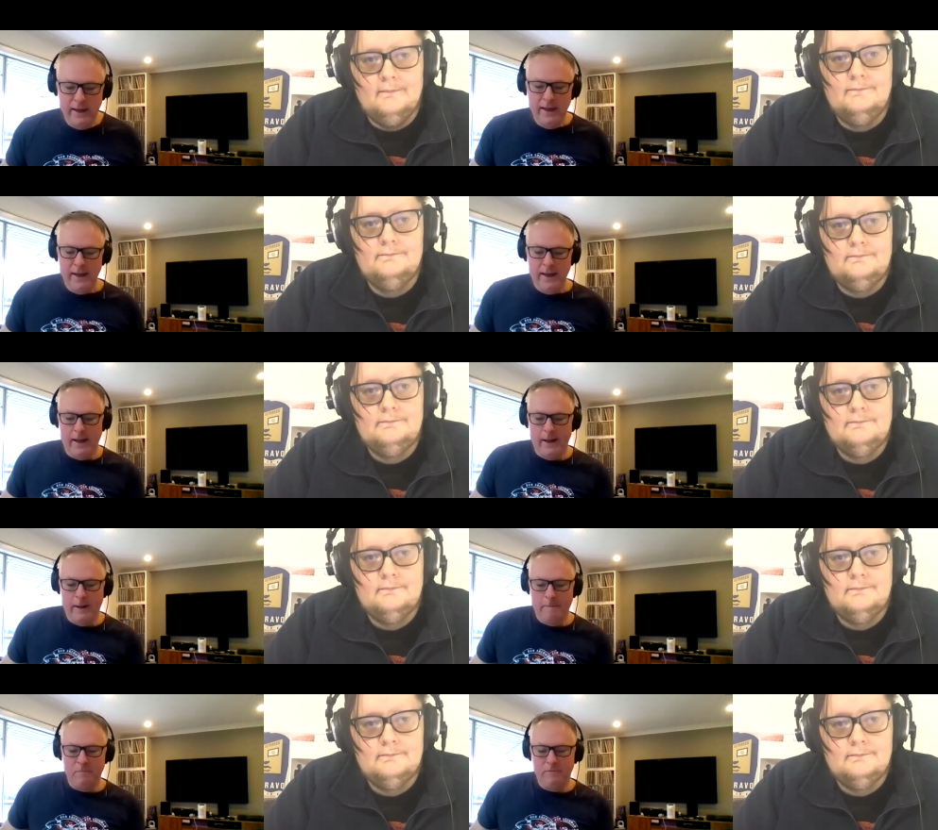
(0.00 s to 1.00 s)
Speaker 1: Yeah.
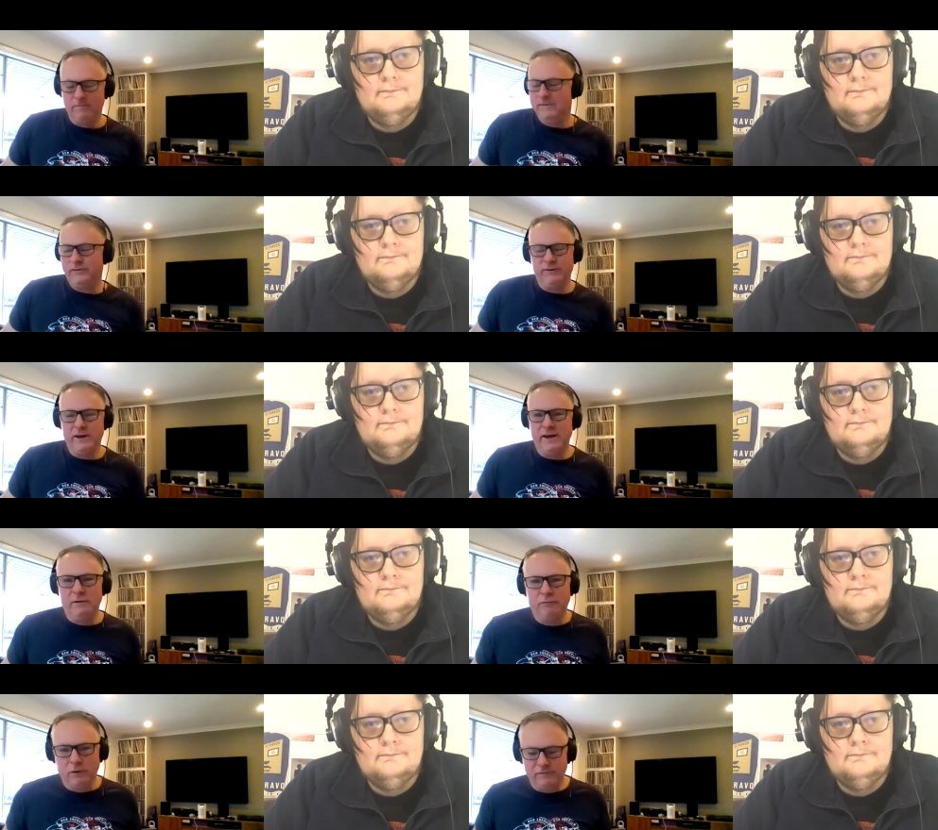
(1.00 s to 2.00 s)
Um, it's
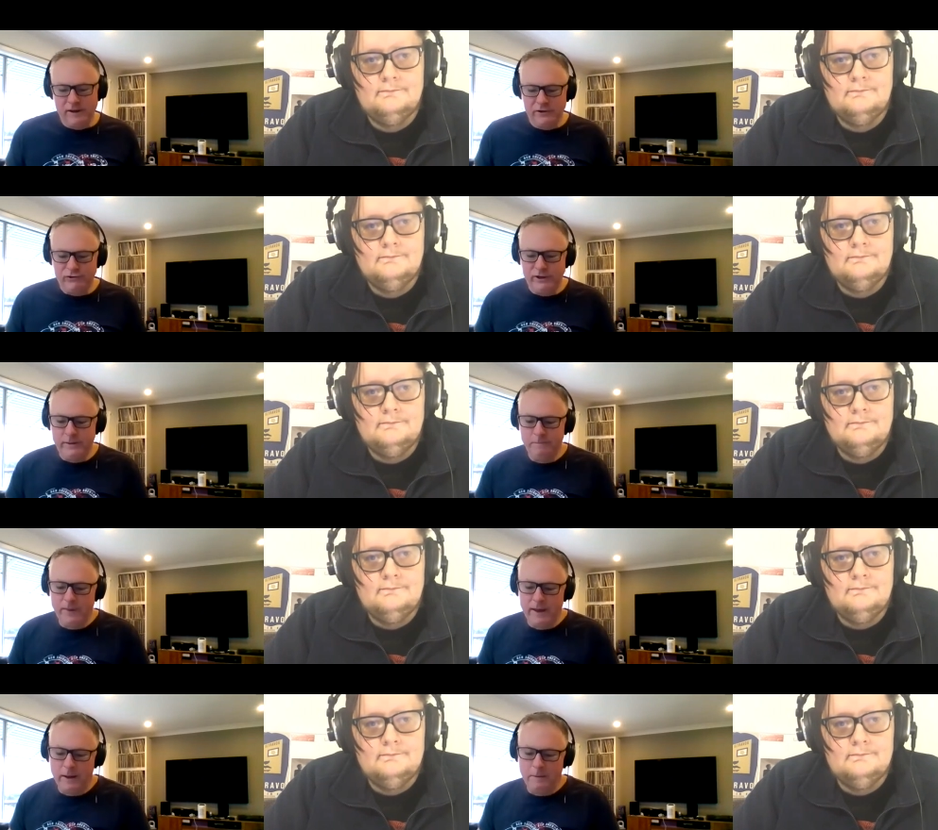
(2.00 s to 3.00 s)
phonetic, full of
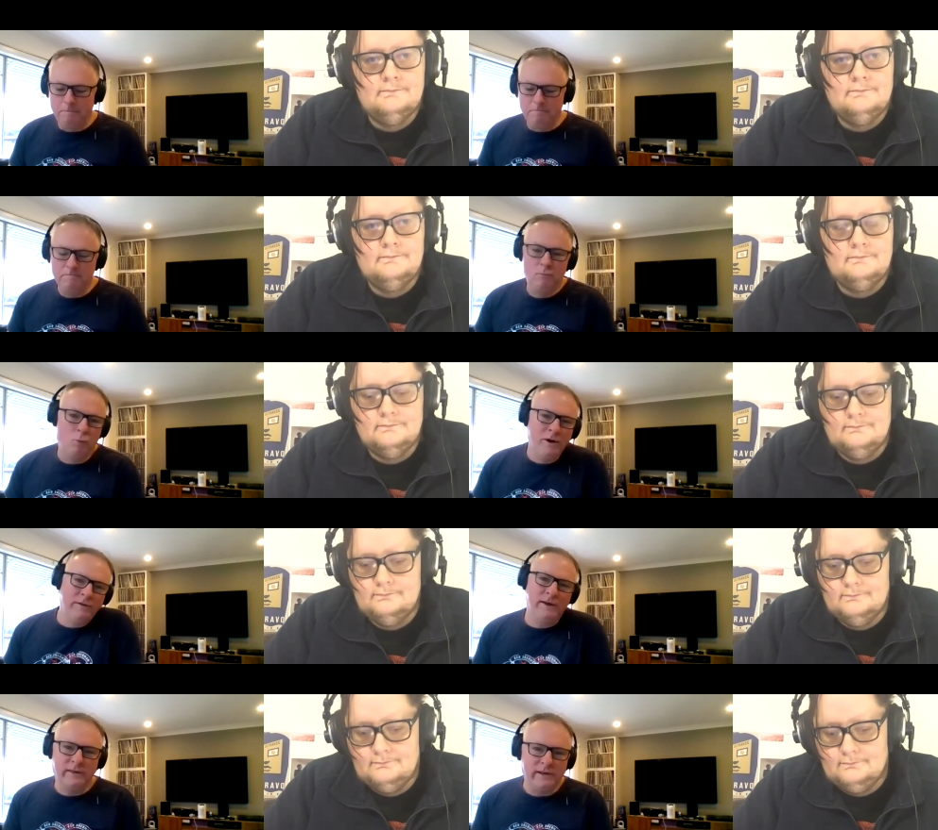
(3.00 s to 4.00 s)
energy. Um,
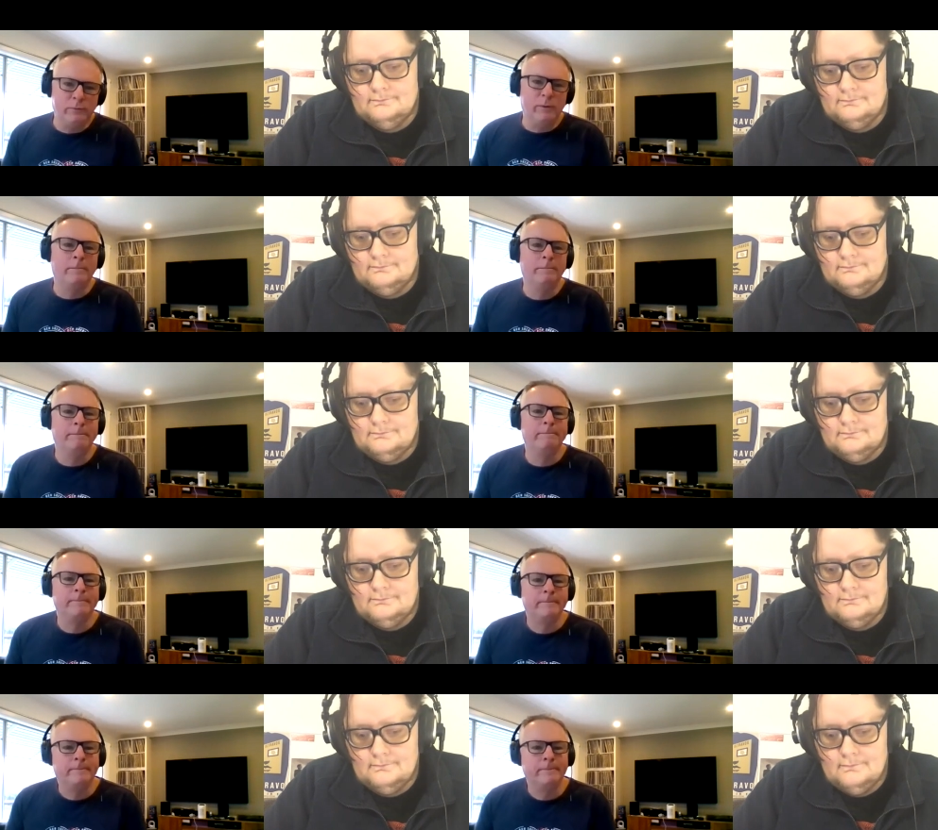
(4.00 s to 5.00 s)
what do you think of this one?
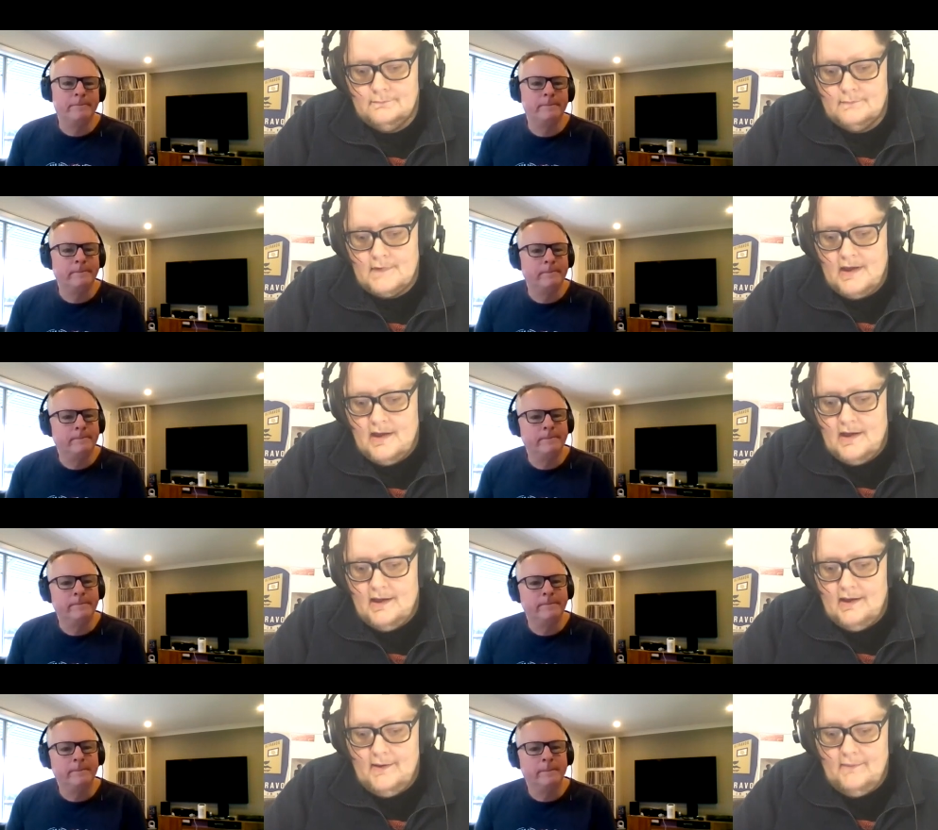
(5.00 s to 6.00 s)

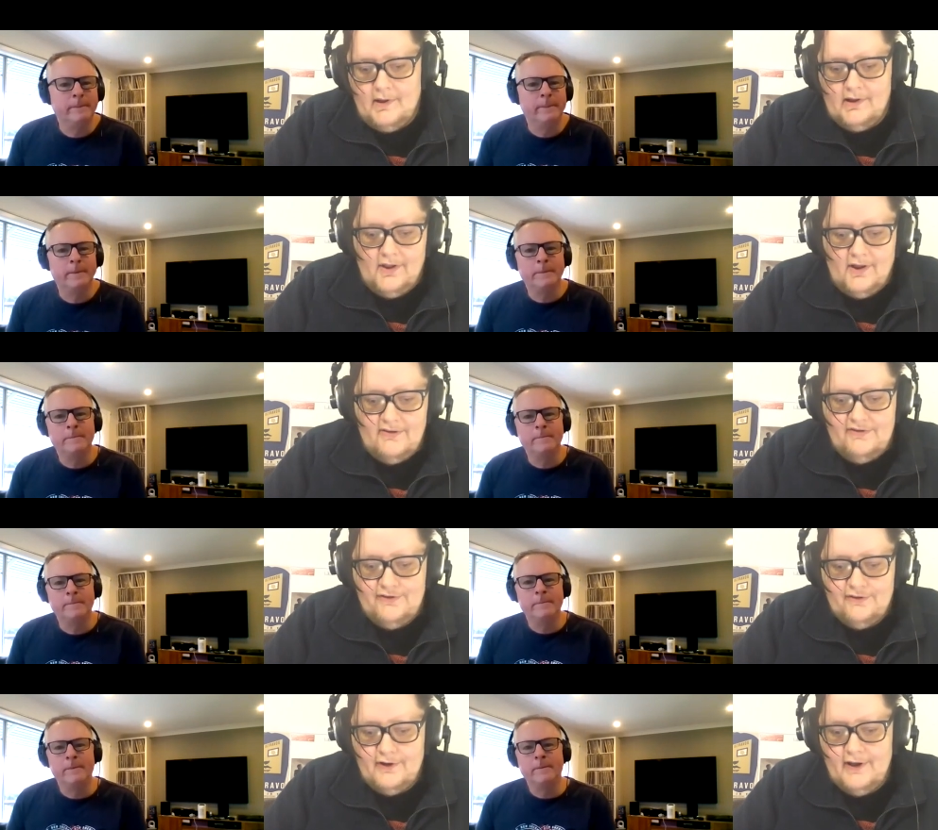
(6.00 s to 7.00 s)
Speaker 2: Um, I
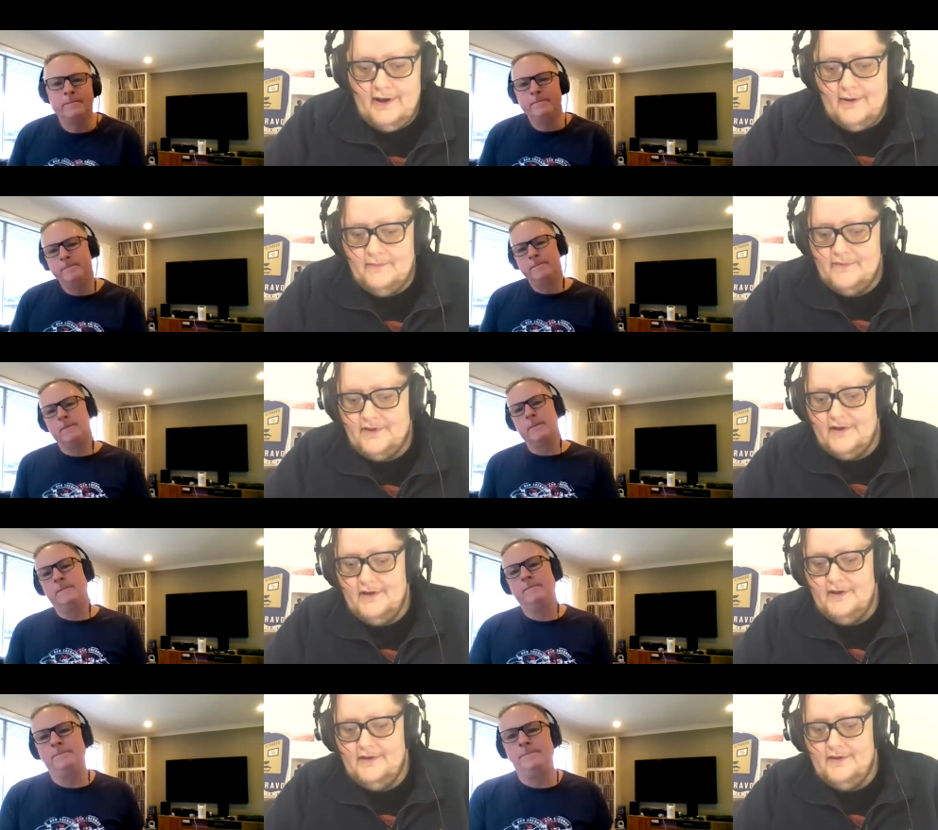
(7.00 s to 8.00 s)
love um,
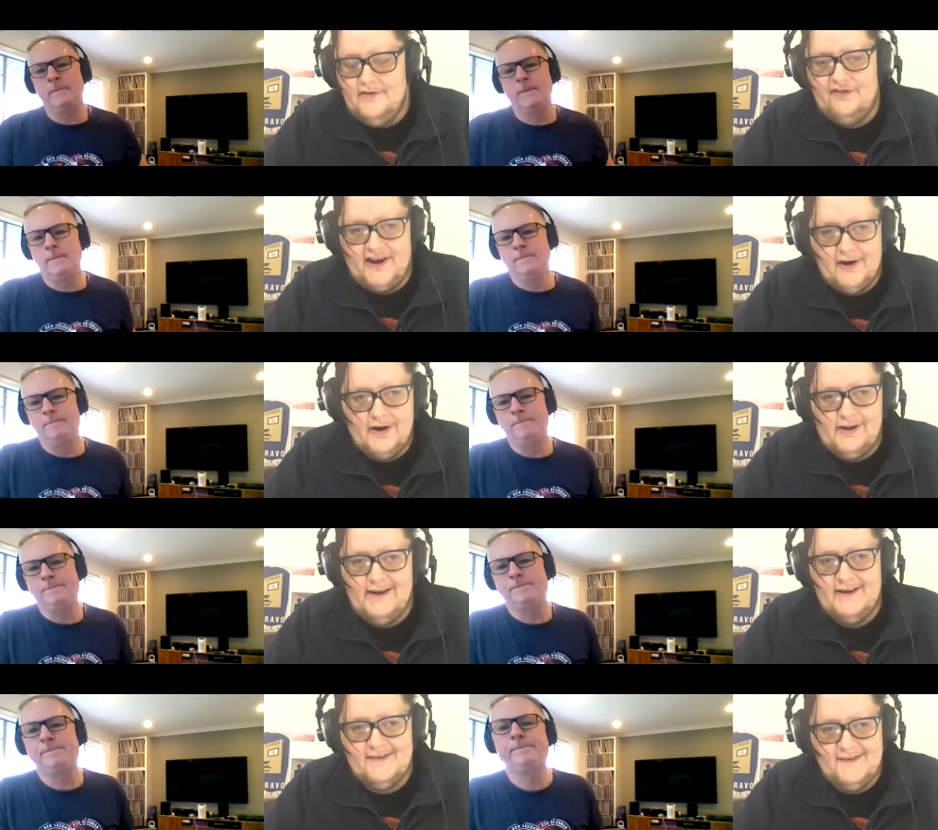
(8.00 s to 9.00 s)
the the finger
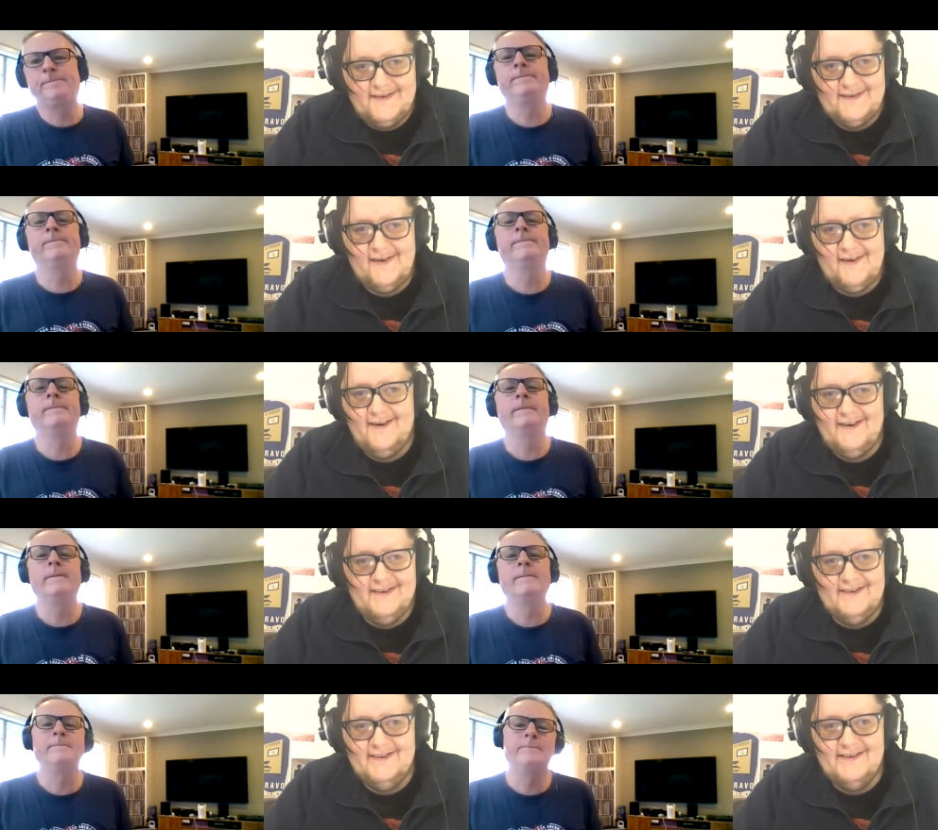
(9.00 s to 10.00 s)
clicks at the
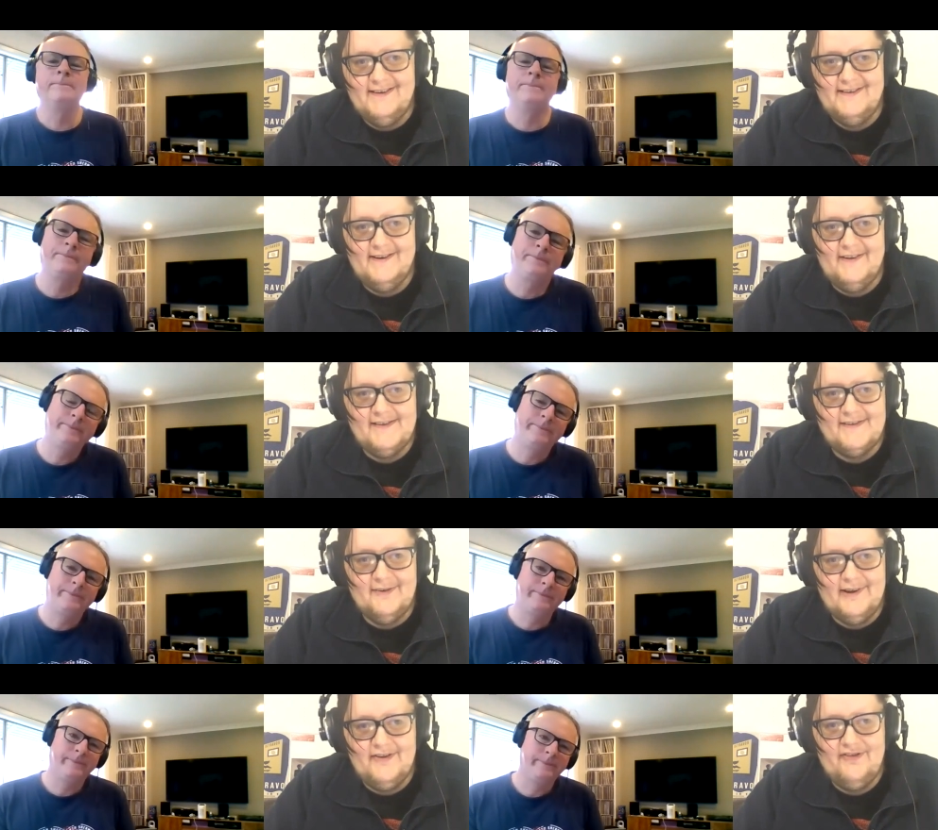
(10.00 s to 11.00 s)
start. you know,
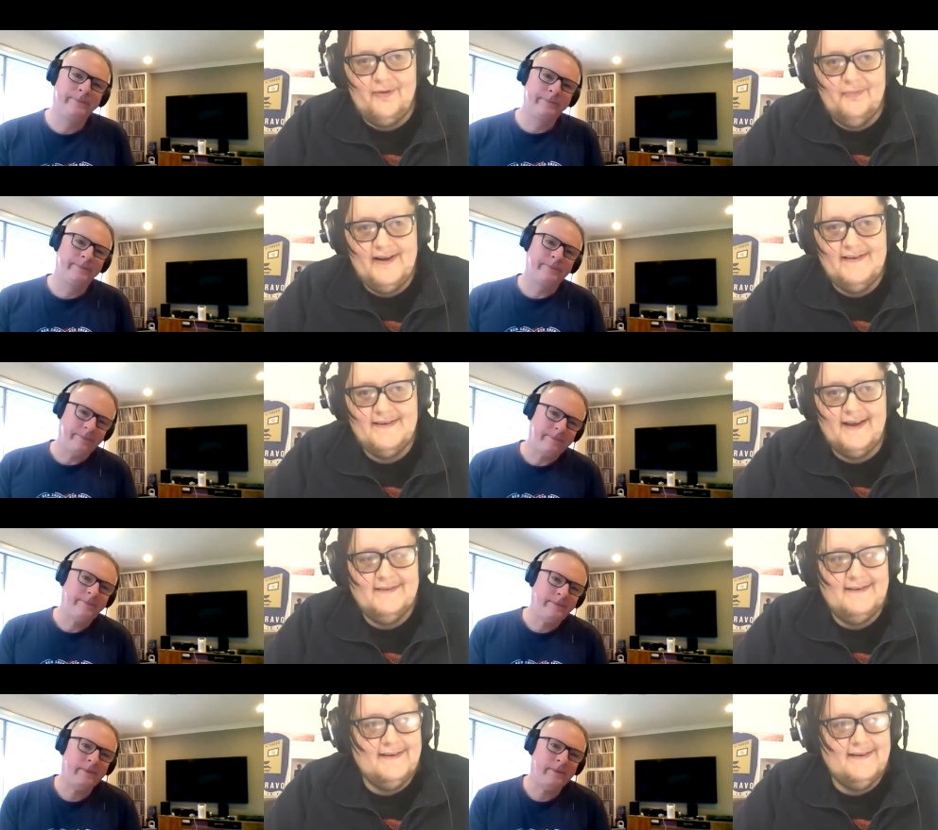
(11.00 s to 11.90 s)
that's a really fun way to get